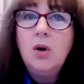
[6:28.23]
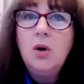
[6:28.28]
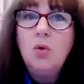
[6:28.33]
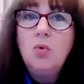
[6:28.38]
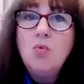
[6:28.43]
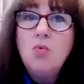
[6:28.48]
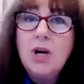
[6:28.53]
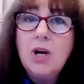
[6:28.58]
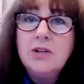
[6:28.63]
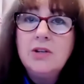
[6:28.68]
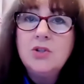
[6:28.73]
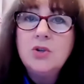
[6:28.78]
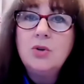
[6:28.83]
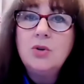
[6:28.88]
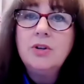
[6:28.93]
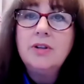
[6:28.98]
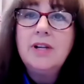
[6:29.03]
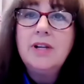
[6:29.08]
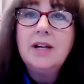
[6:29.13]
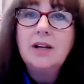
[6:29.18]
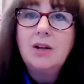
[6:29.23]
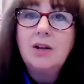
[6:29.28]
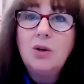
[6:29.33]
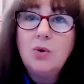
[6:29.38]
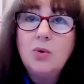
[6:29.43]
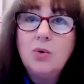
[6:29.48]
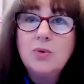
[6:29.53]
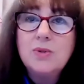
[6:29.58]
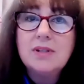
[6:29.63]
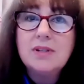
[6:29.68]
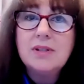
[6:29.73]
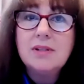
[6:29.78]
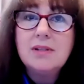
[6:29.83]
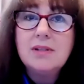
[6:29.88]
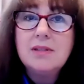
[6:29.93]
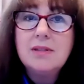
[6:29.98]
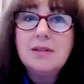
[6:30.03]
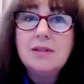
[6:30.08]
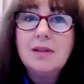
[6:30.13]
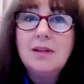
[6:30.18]
One door that
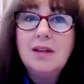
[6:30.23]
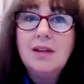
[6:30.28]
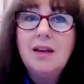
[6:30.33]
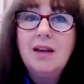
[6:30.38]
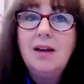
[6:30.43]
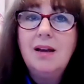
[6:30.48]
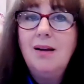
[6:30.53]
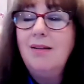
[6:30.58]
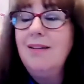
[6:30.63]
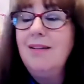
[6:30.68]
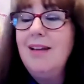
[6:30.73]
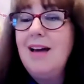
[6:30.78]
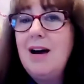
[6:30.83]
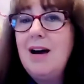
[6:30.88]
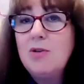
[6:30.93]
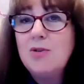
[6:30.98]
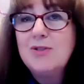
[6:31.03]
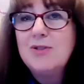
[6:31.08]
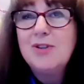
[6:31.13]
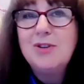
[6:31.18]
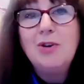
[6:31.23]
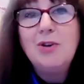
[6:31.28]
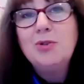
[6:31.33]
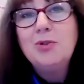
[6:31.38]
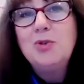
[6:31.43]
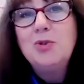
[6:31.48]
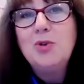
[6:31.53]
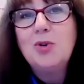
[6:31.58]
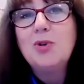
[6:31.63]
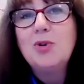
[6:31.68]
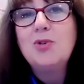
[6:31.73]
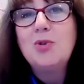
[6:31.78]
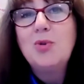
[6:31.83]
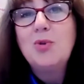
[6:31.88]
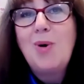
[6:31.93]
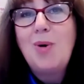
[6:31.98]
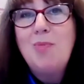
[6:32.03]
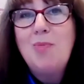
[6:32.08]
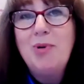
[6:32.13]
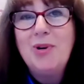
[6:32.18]
closes allows another door to
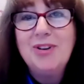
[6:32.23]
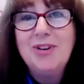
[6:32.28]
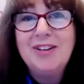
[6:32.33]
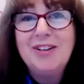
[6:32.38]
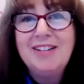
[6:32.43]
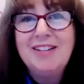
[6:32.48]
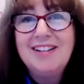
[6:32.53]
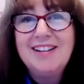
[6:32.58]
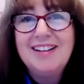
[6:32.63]
open.